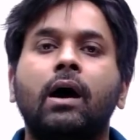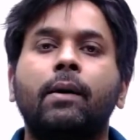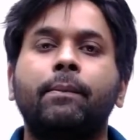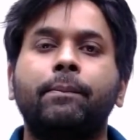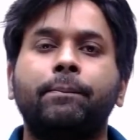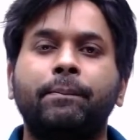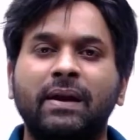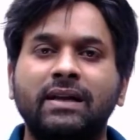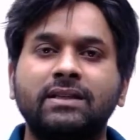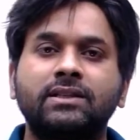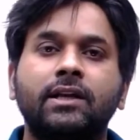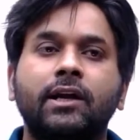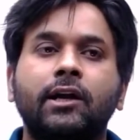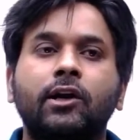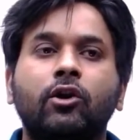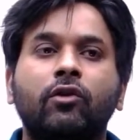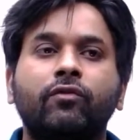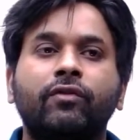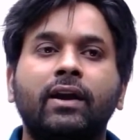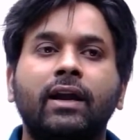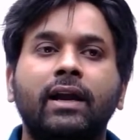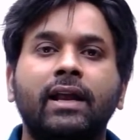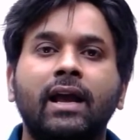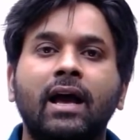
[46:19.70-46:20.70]
President of
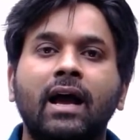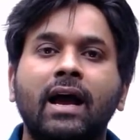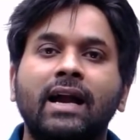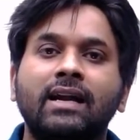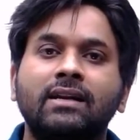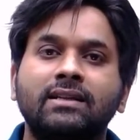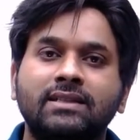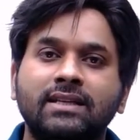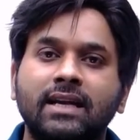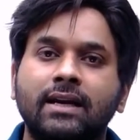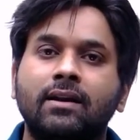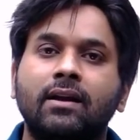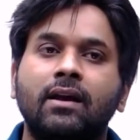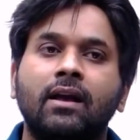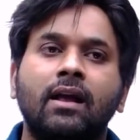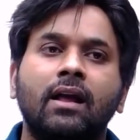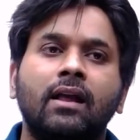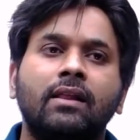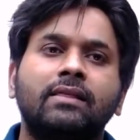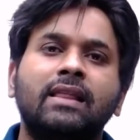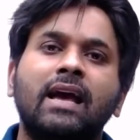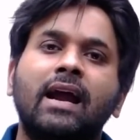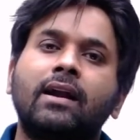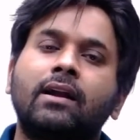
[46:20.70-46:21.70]
India and said
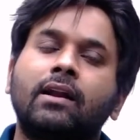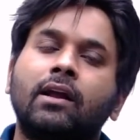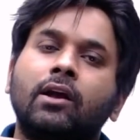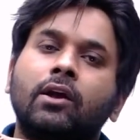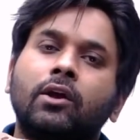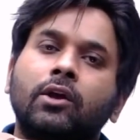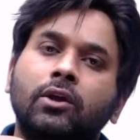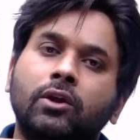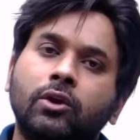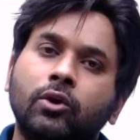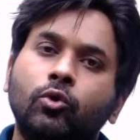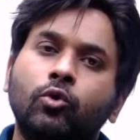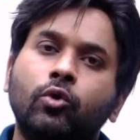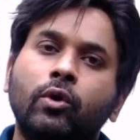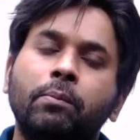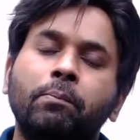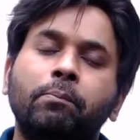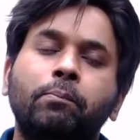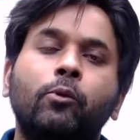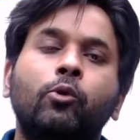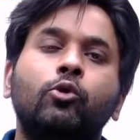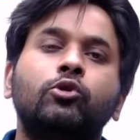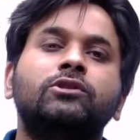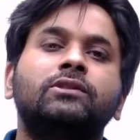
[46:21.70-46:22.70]
that you
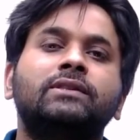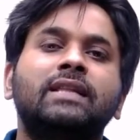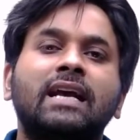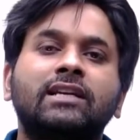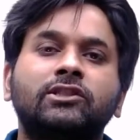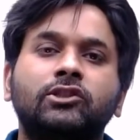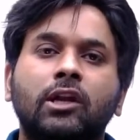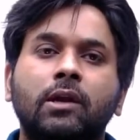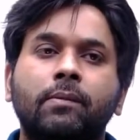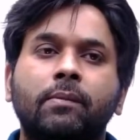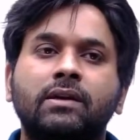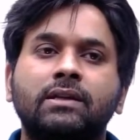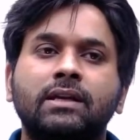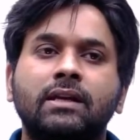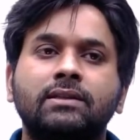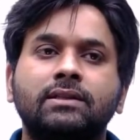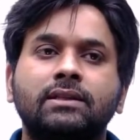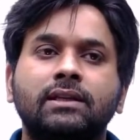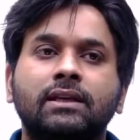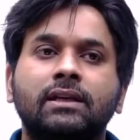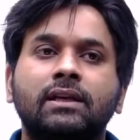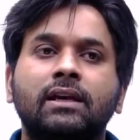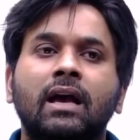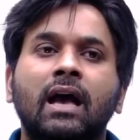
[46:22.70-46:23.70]
impose national
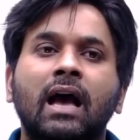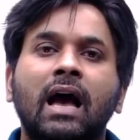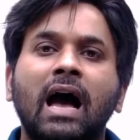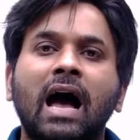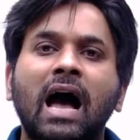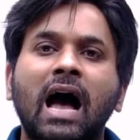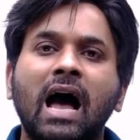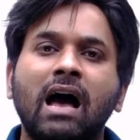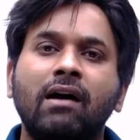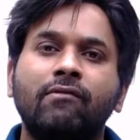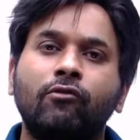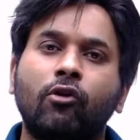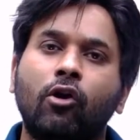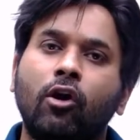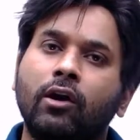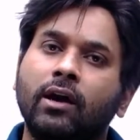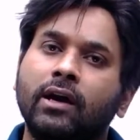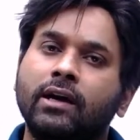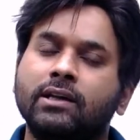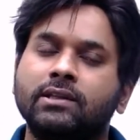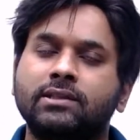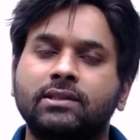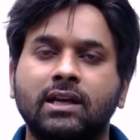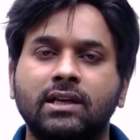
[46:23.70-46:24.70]
emergency, I have already
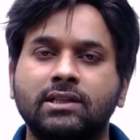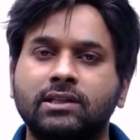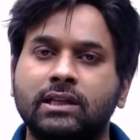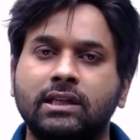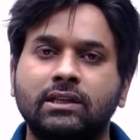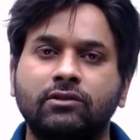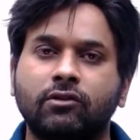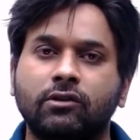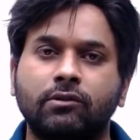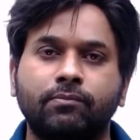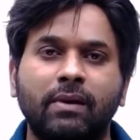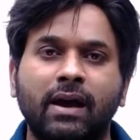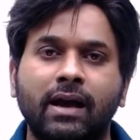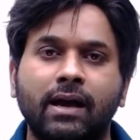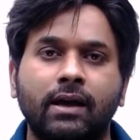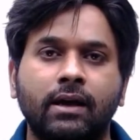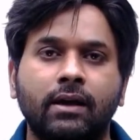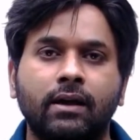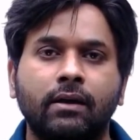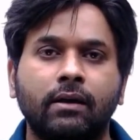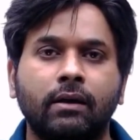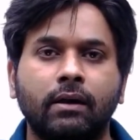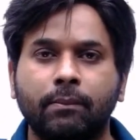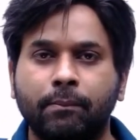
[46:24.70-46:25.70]
discussed this with
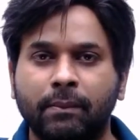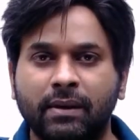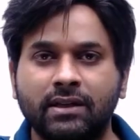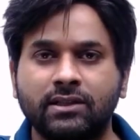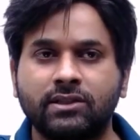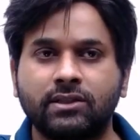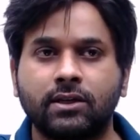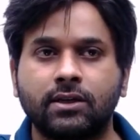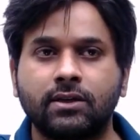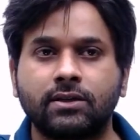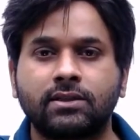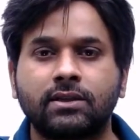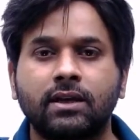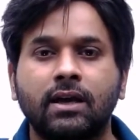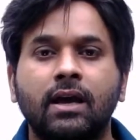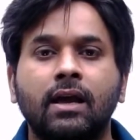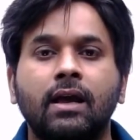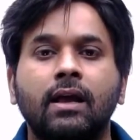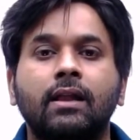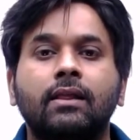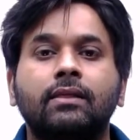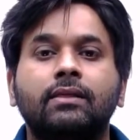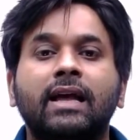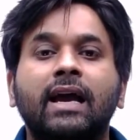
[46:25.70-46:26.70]
my ministers,
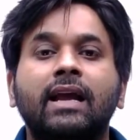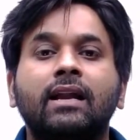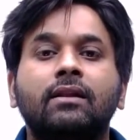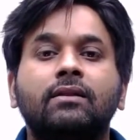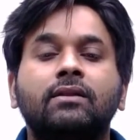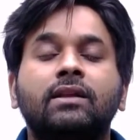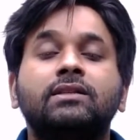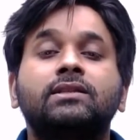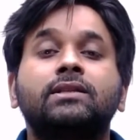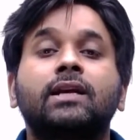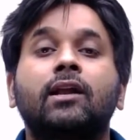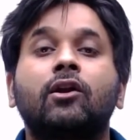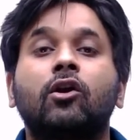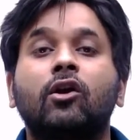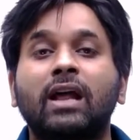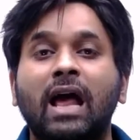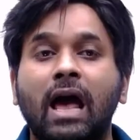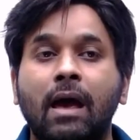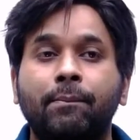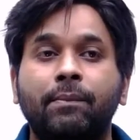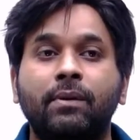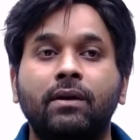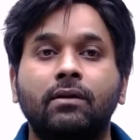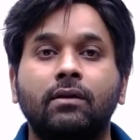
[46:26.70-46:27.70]
then this cannot
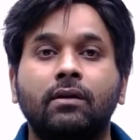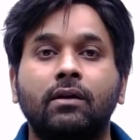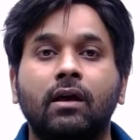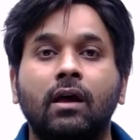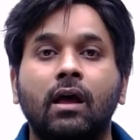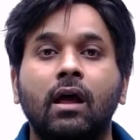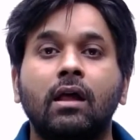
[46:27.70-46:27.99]
happen.